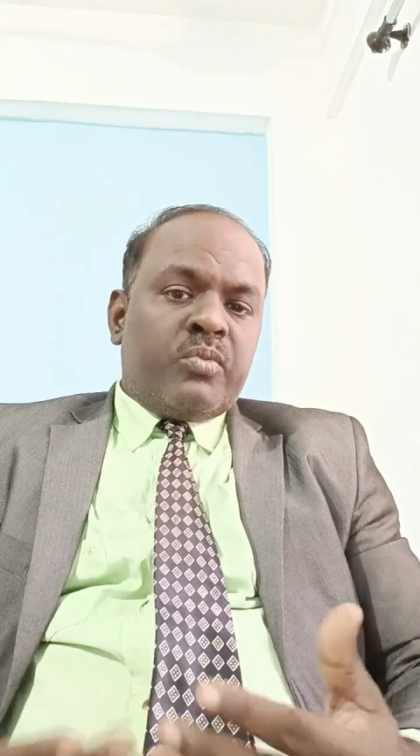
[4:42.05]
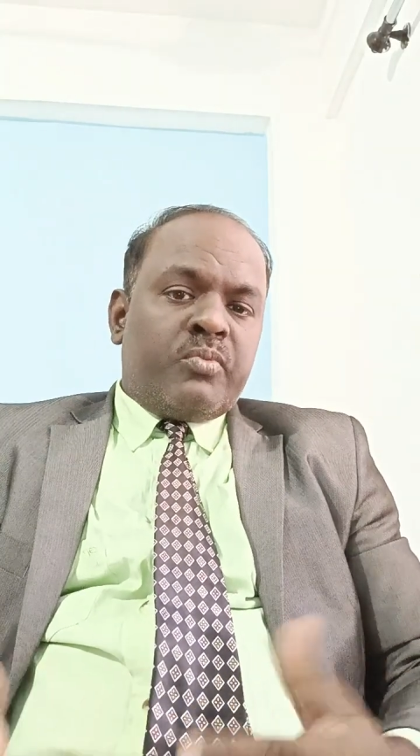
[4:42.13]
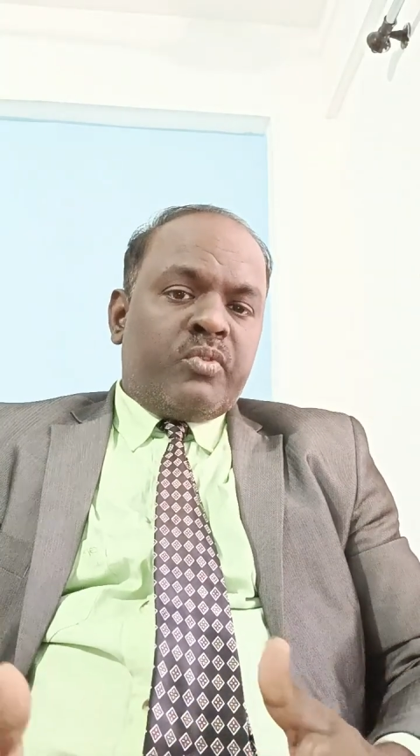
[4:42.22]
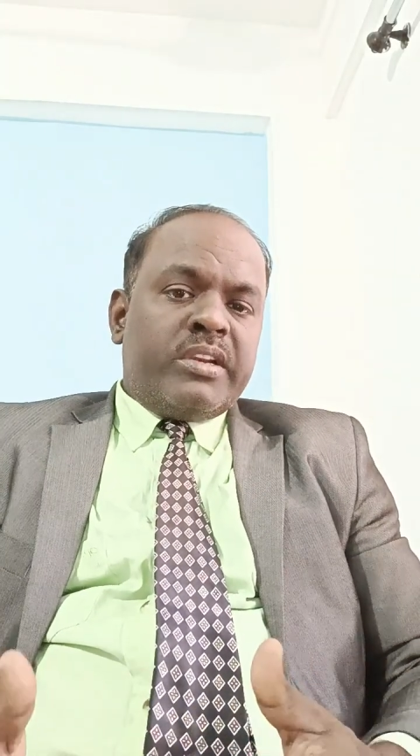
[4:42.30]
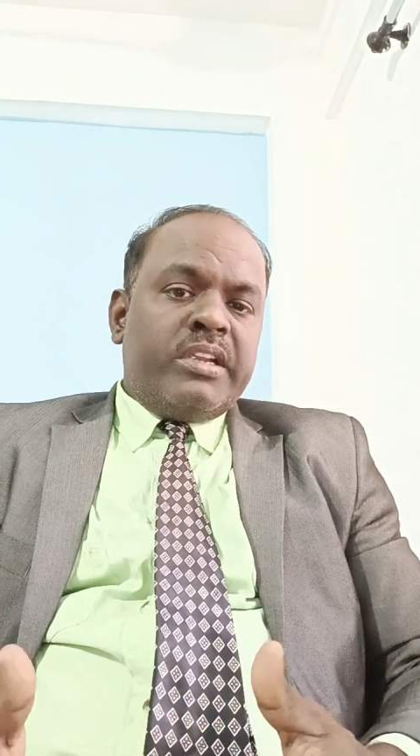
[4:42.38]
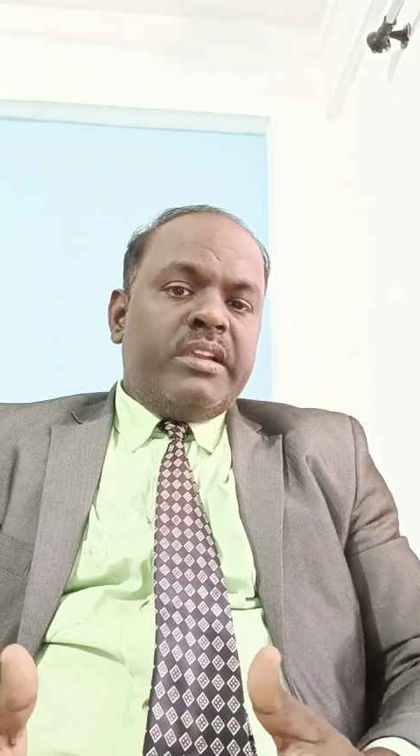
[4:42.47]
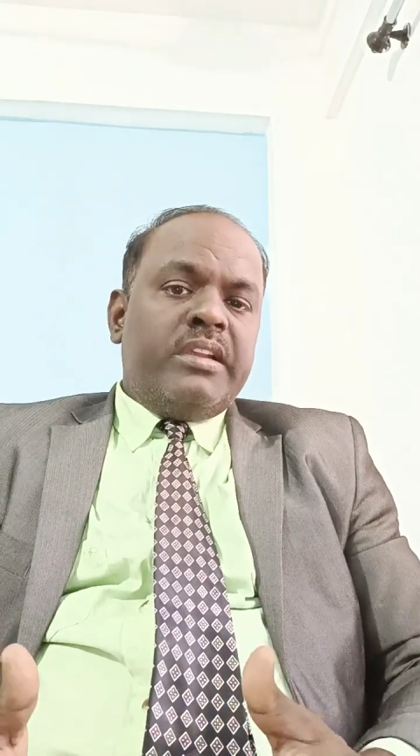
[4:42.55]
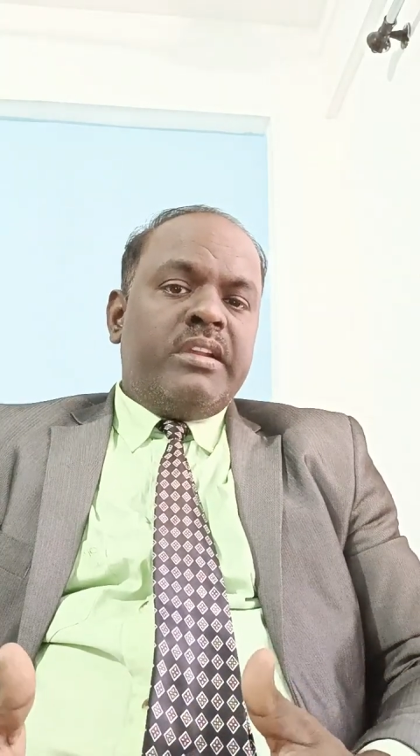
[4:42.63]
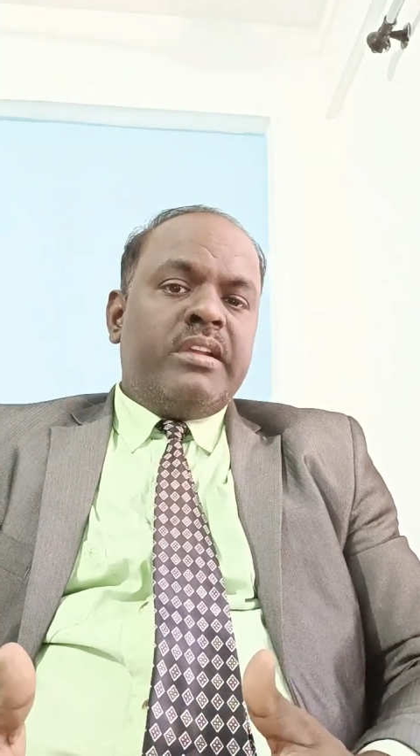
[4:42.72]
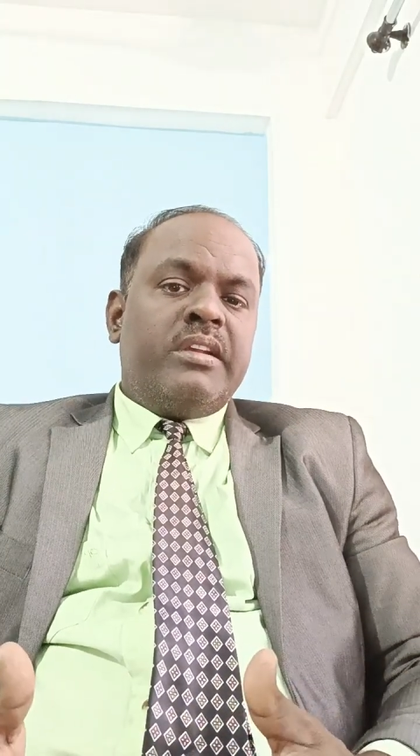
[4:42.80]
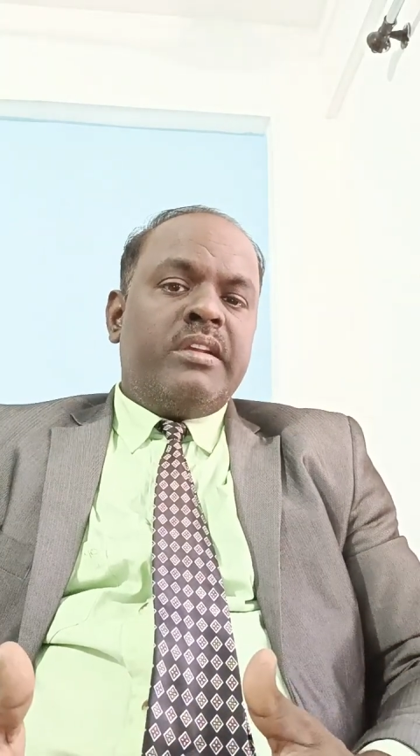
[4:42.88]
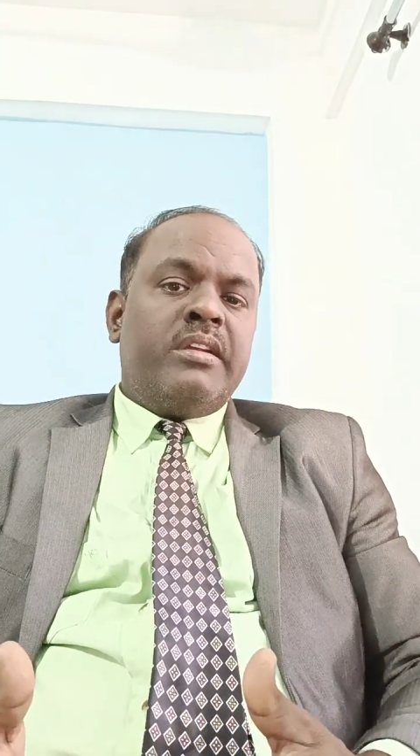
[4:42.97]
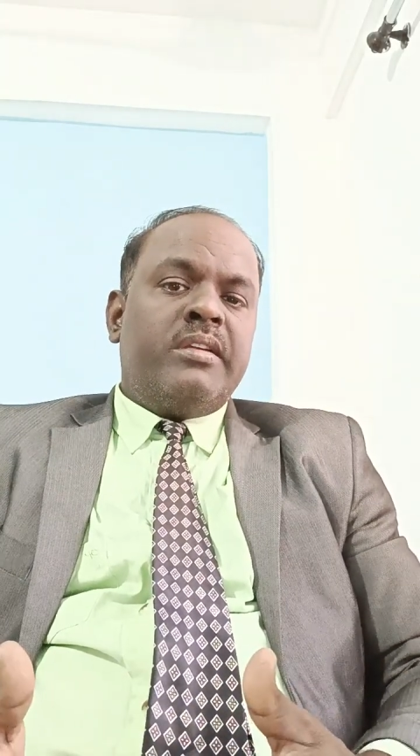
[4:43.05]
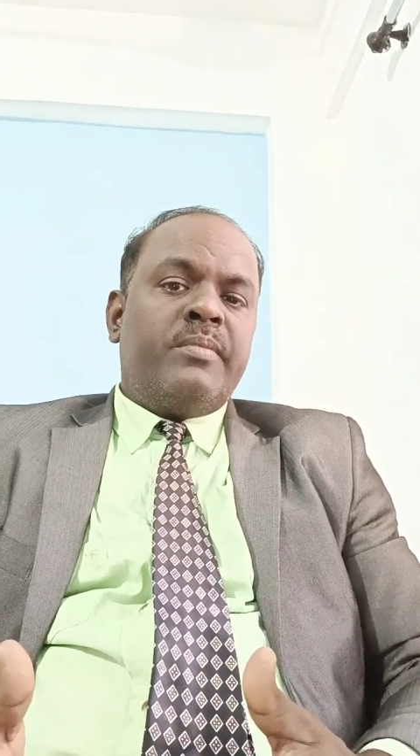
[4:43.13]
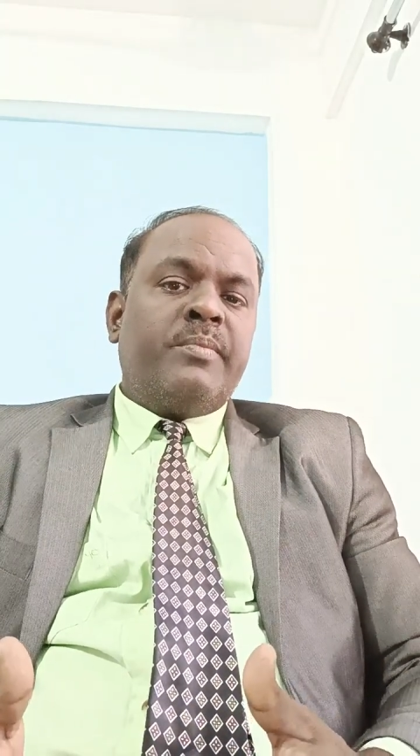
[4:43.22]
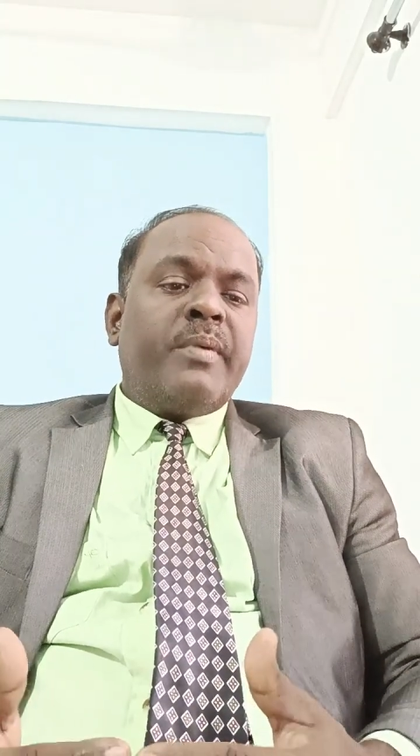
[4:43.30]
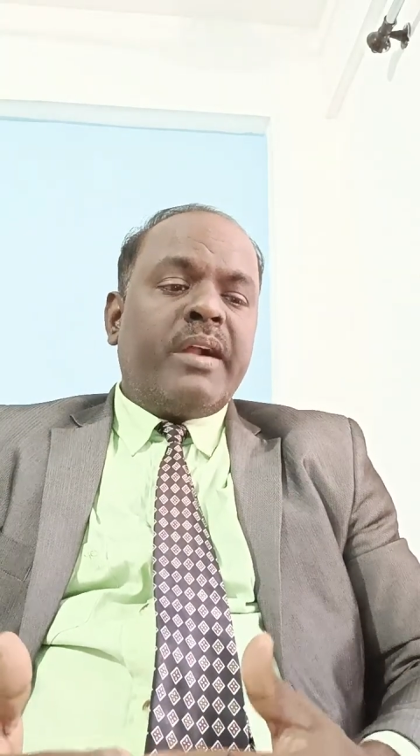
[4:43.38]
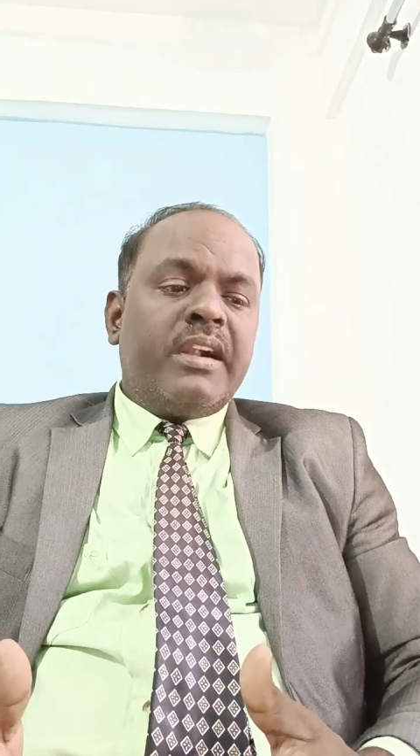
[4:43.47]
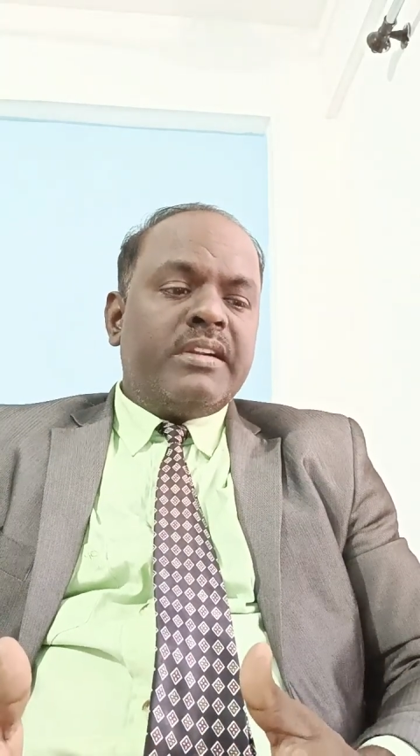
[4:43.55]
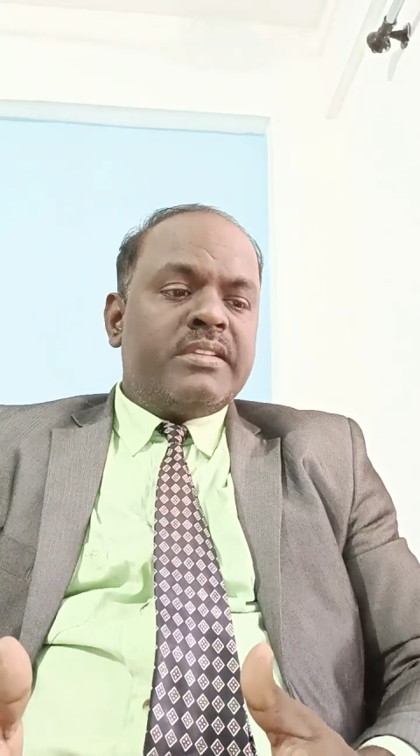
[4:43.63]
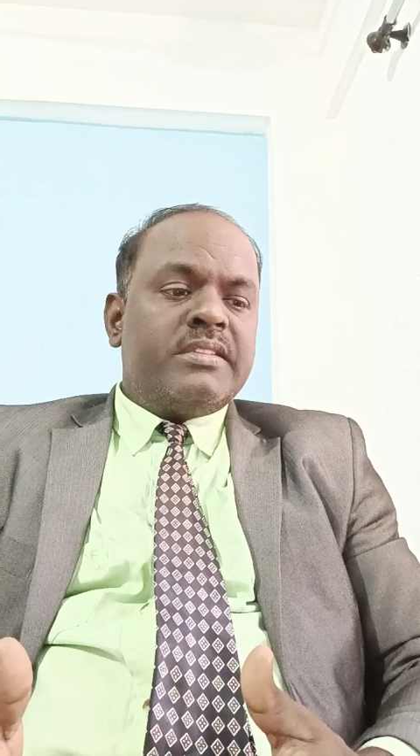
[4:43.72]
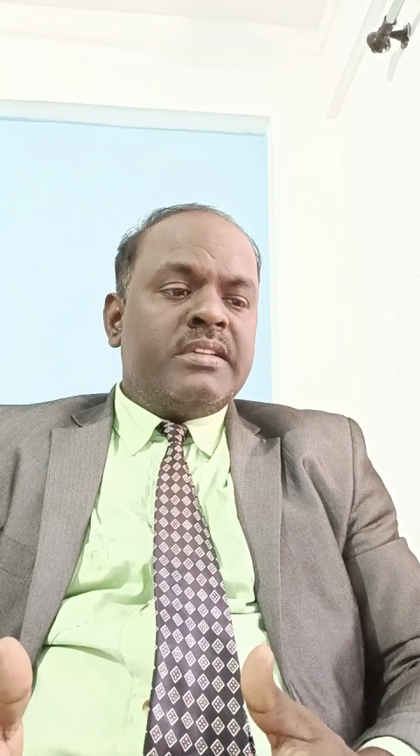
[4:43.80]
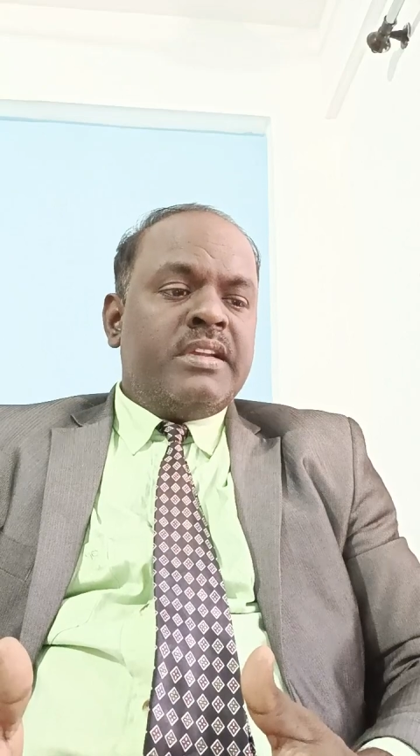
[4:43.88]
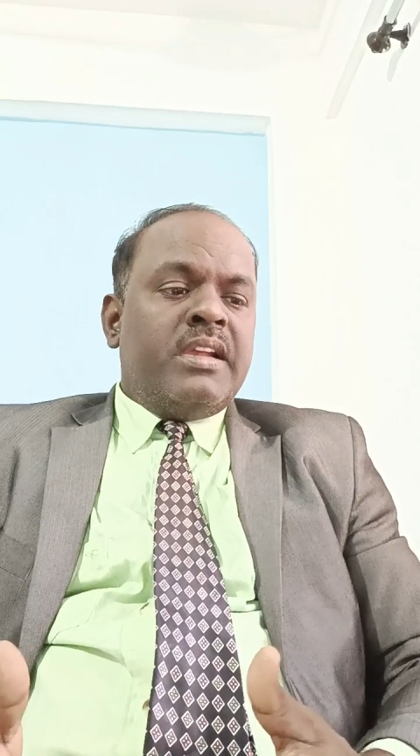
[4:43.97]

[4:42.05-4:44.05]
body parts,